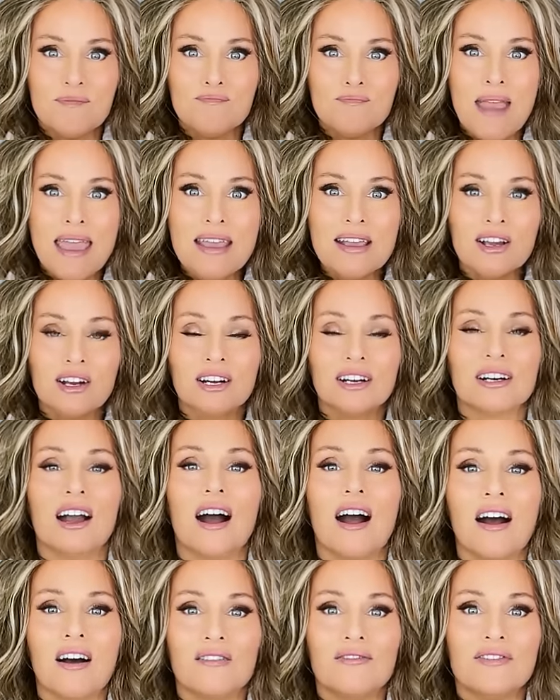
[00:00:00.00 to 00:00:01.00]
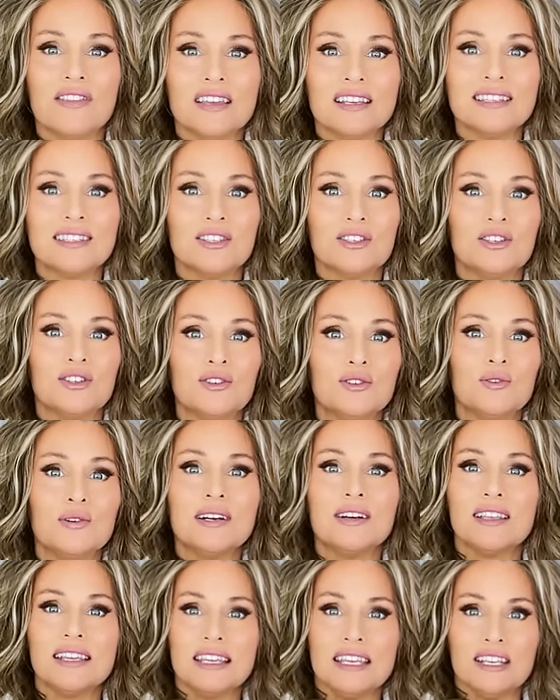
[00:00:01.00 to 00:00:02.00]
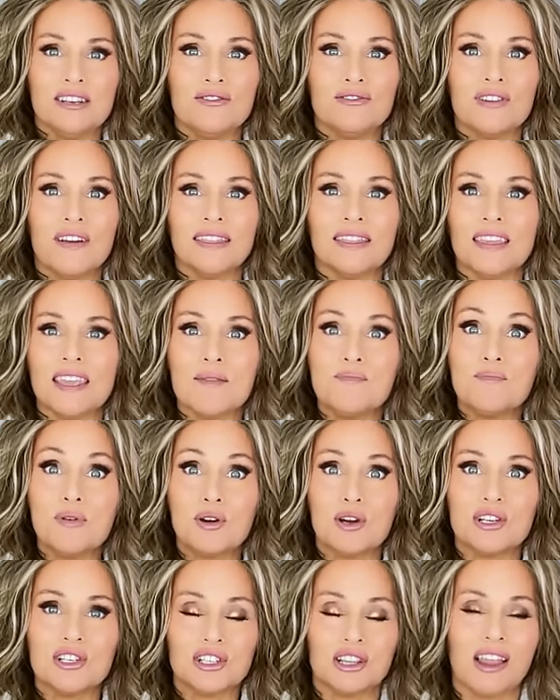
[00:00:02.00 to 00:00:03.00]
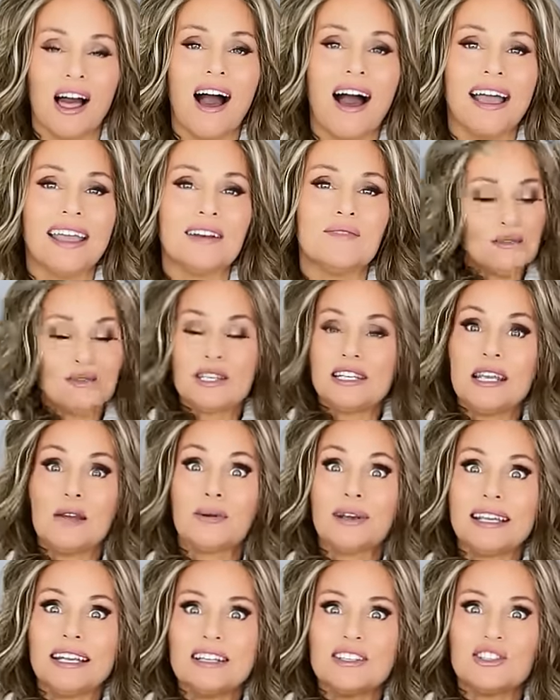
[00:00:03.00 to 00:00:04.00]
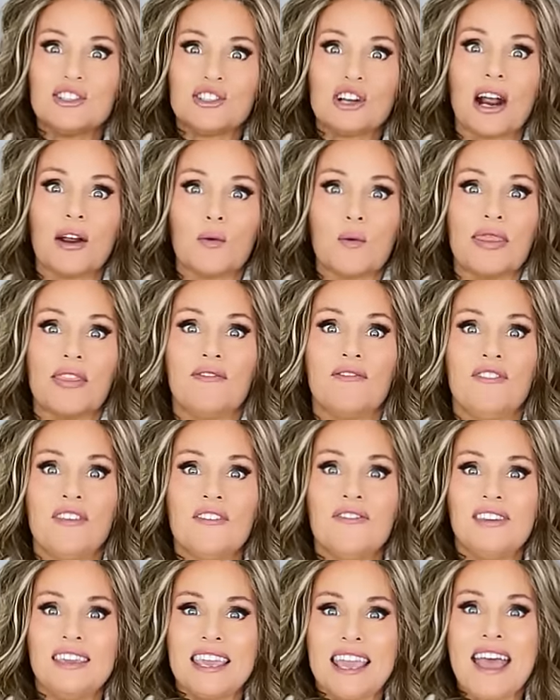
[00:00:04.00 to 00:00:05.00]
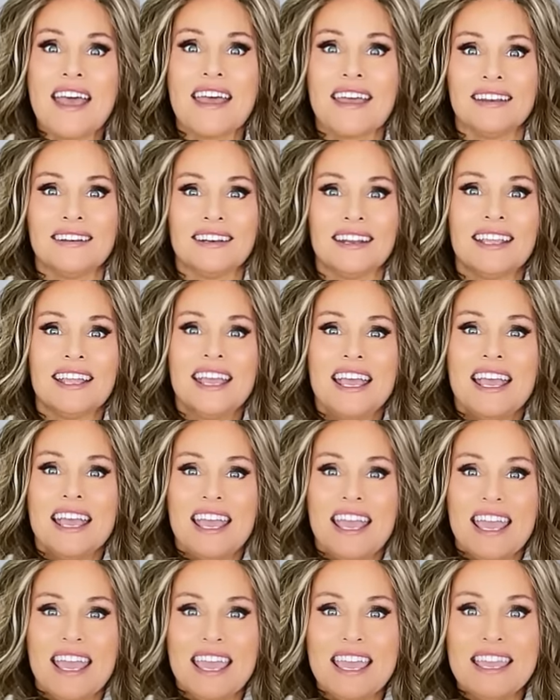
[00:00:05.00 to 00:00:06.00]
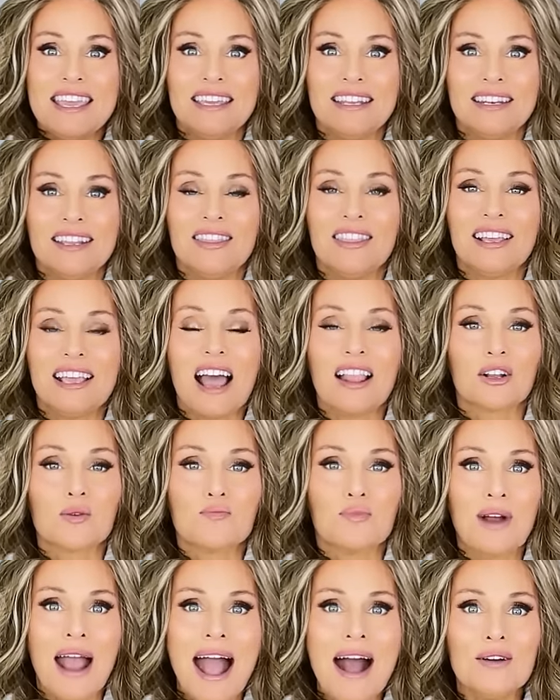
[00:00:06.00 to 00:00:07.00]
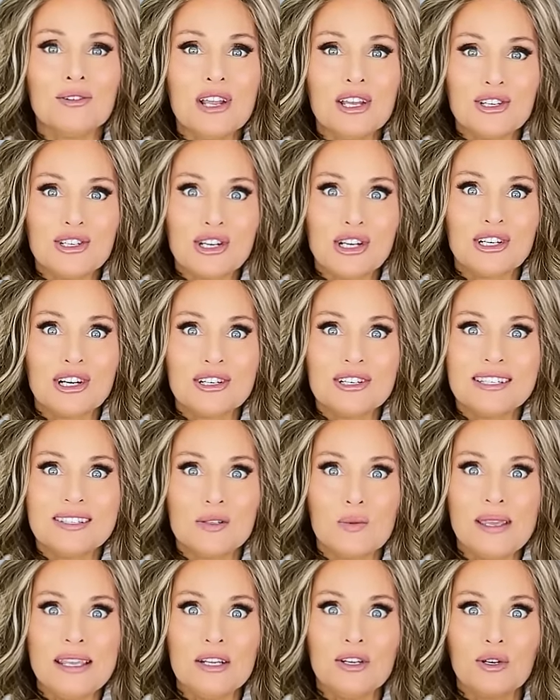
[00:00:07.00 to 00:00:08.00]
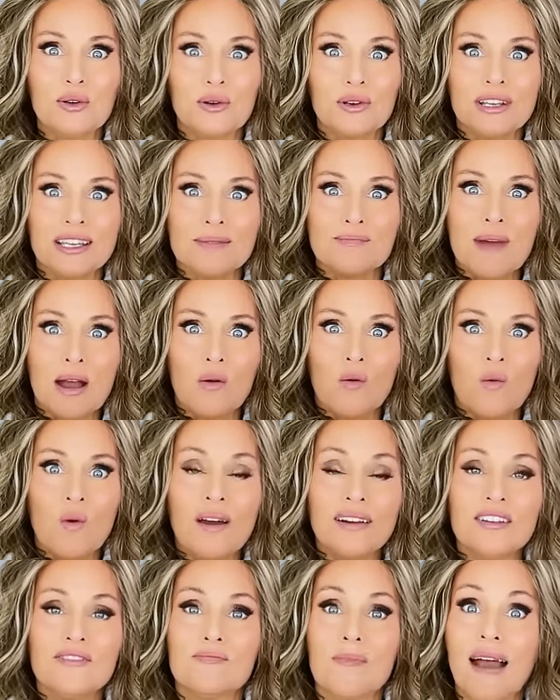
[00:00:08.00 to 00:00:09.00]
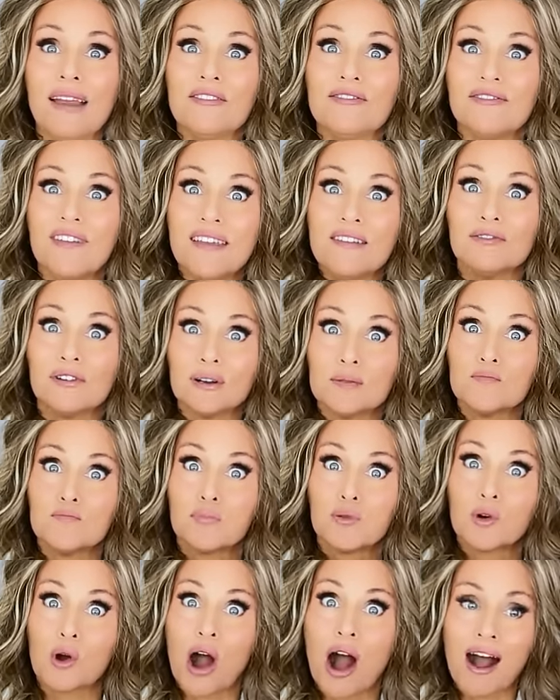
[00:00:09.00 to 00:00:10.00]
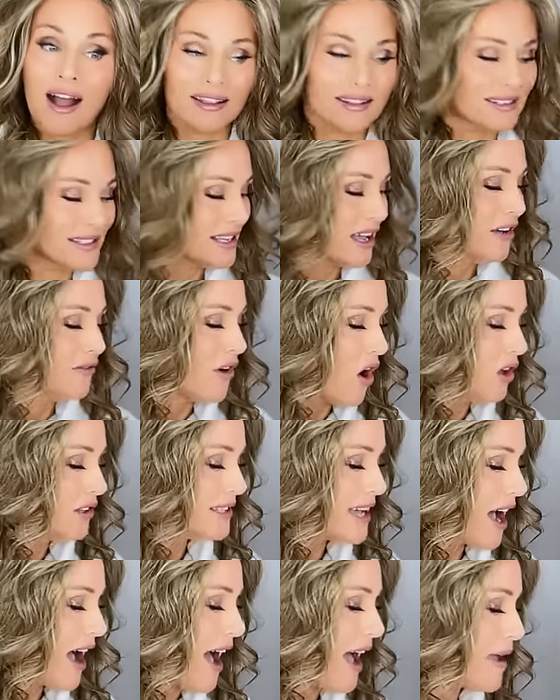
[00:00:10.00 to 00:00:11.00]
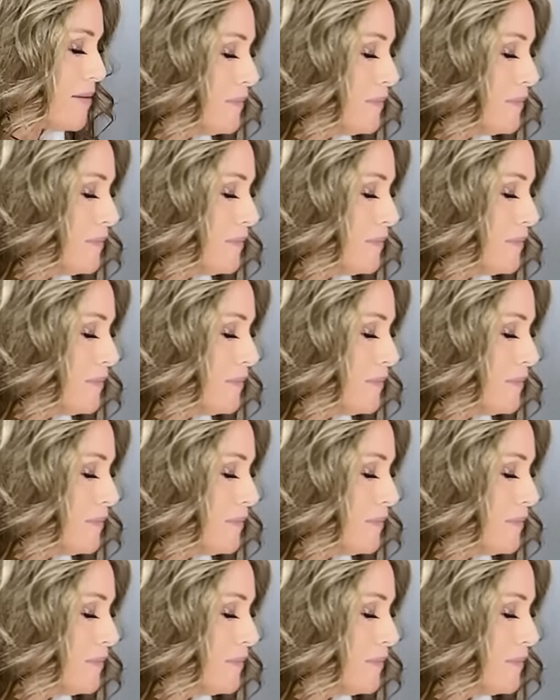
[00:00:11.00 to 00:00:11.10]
maker of this new heat-friendly push line. So today we're gonna start with Vivienne in the color Brown Sugar Sweet Cream, one of my favorite bronze of all time.